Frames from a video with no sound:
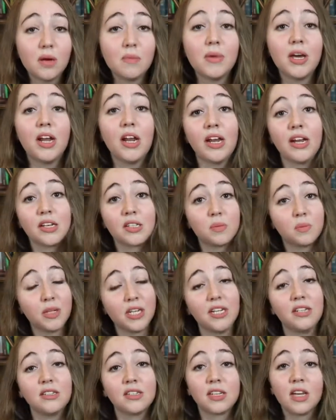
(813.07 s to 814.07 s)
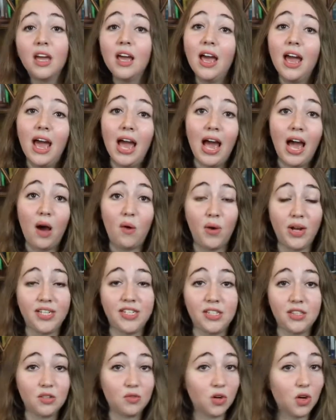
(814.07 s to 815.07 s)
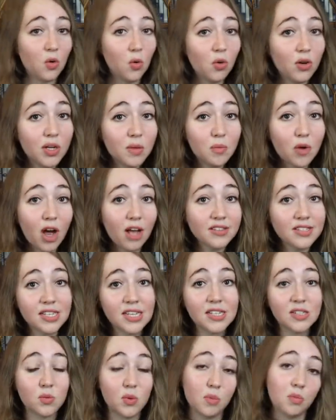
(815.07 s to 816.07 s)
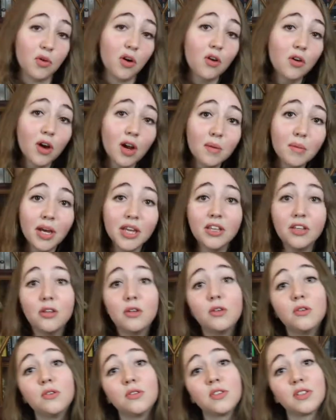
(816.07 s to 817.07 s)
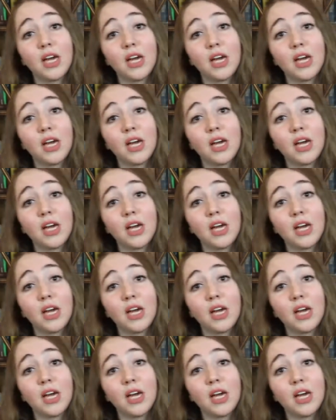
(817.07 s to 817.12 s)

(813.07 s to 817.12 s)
and I explained how I did the recording process, what program I used.